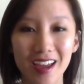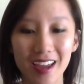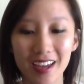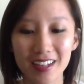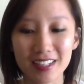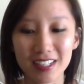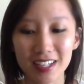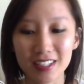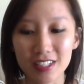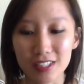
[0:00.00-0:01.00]
And
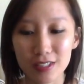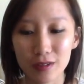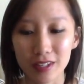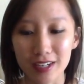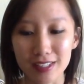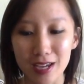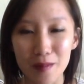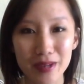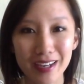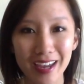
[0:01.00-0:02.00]
just know that it's
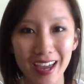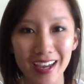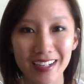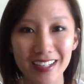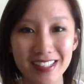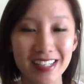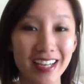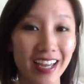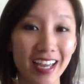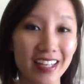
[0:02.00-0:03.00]
coming, and
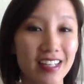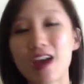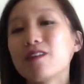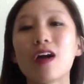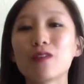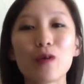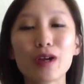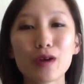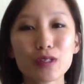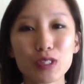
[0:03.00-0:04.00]

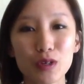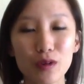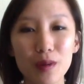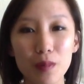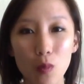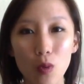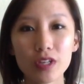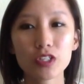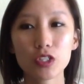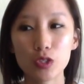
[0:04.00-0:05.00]
everyone goes through it, but
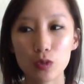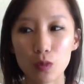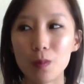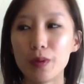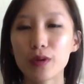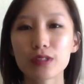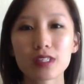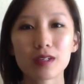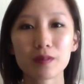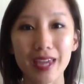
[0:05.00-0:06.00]
once you build
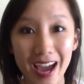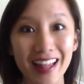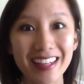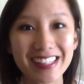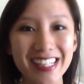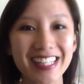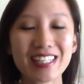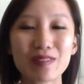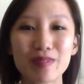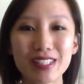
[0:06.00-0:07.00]
some callus in
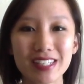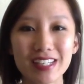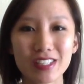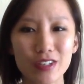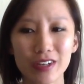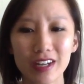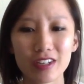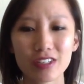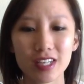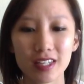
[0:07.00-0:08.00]
this business, you're going to
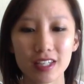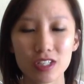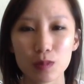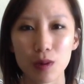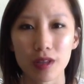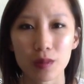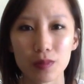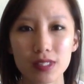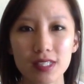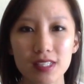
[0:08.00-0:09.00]
understand that it's just part of the
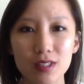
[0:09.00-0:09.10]
business.